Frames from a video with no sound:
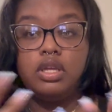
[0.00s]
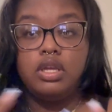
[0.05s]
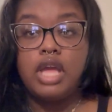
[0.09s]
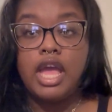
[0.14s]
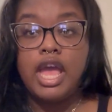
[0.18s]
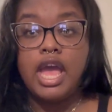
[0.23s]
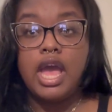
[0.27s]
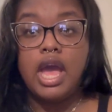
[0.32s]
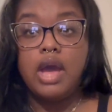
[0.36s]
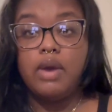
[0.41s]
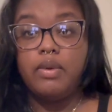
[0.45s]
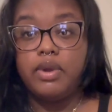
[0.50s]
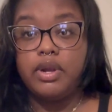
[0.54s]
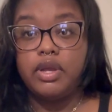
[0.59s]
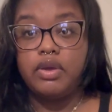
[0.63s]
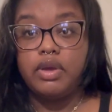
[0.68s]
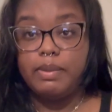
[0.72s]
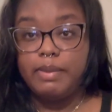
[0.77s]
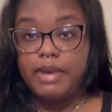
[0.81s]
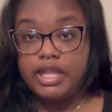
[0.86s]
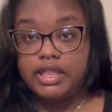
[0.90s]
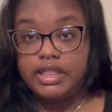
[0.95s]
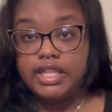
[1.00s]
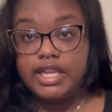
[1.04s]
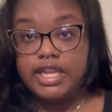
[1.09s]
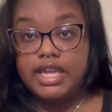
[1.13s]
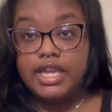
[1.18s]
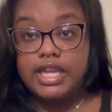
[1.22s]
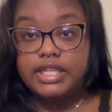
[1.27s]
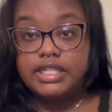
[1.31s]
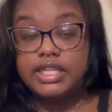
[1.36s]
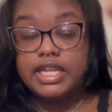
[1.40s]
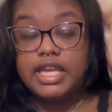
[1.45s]
how I want to go about
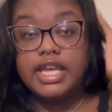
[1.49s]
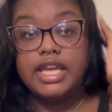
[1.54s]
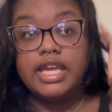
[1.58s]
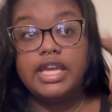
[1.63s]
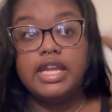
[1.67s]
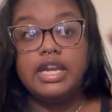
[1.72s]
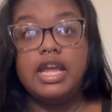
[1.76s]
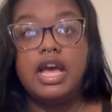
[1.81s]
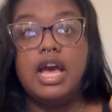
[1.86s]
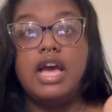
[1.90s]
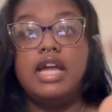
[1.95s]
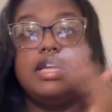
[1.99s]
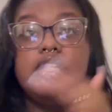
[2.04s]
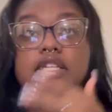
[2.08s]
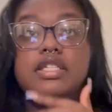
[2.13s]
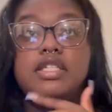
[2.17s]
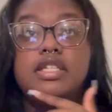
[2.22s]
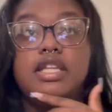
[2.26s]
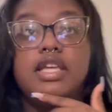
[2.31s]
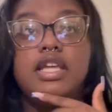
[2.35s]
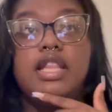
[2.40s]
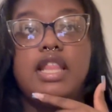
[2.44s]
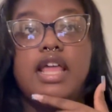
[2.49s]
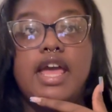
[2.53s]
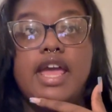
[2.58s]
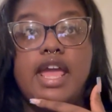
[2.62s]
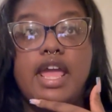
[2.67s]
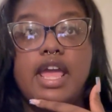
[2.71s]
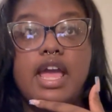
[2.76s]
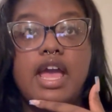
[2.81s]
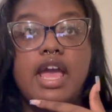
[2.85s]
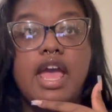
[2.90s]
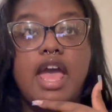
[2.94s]
things. And honestly,
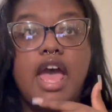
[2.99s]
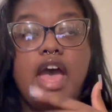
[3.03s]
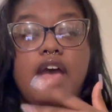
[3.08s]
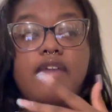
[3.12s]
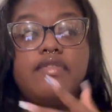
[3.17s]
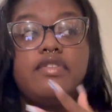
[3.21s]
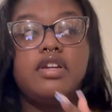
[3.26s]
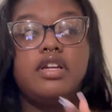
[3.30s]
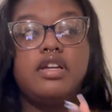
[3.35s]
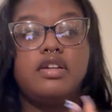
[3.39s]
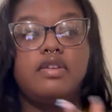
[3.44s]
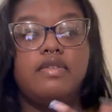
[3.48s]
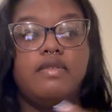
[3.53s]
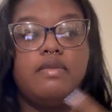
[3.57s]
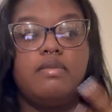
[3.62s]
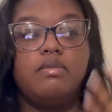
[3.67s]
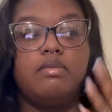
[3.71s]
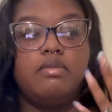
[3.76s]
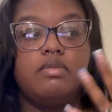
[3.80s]
like after